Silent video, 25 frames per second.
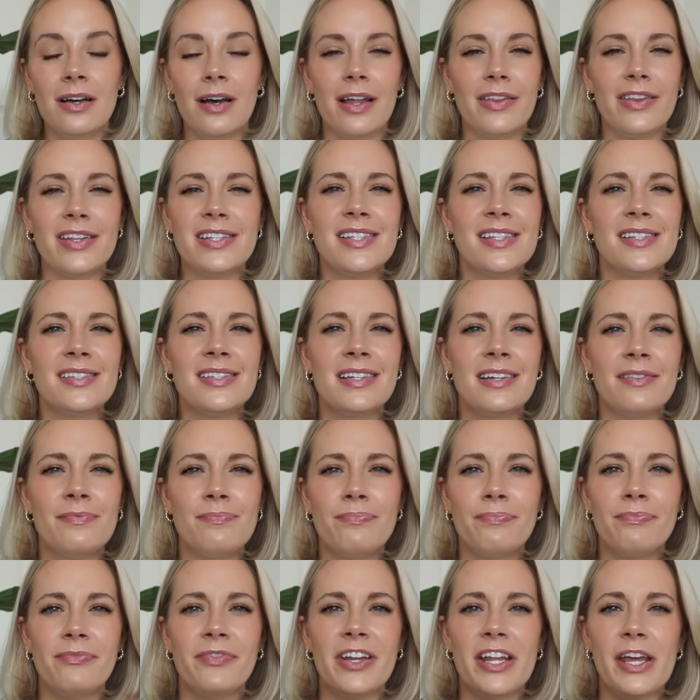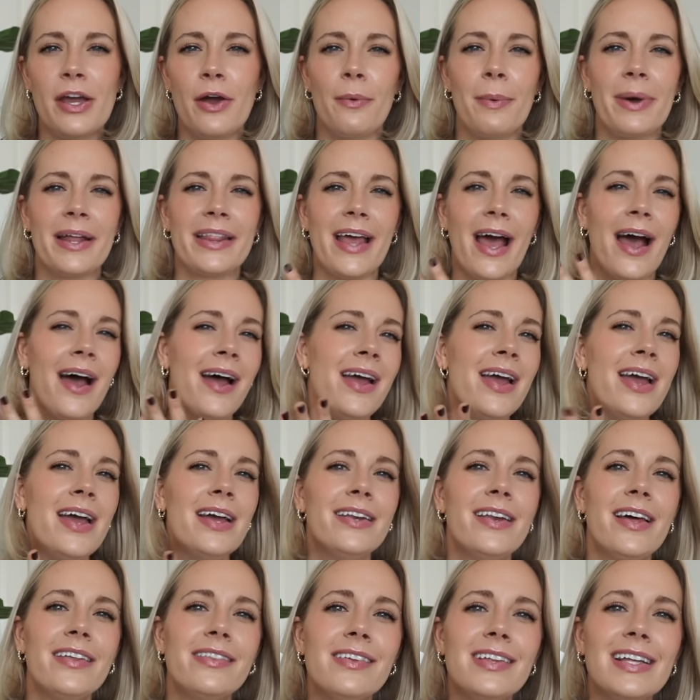This isn't a video about that.
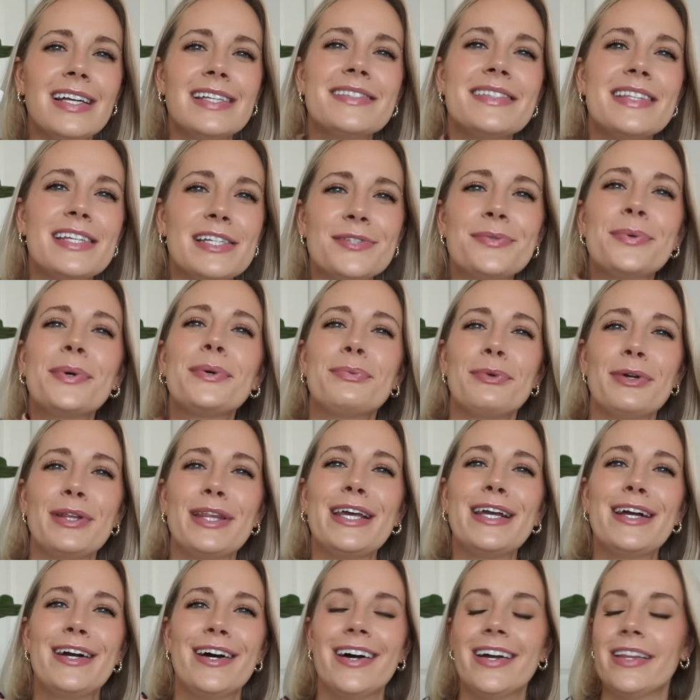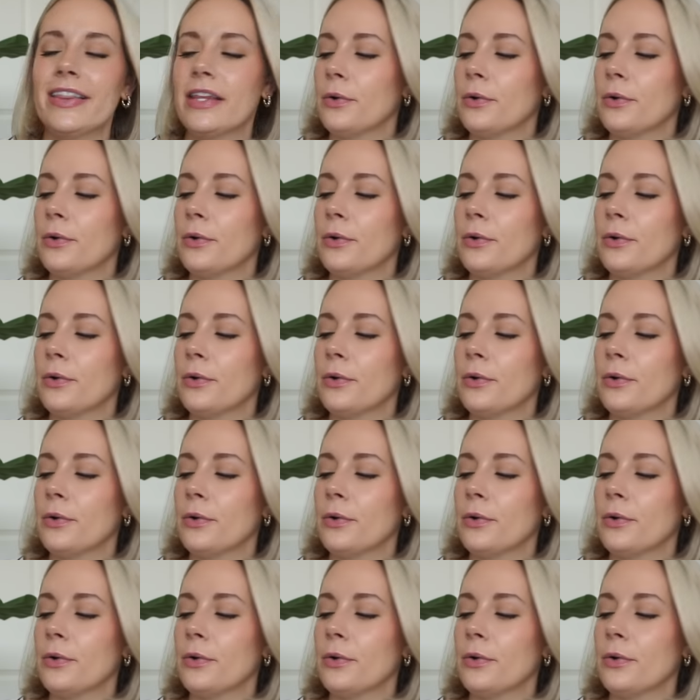Nonetheless, these were really good.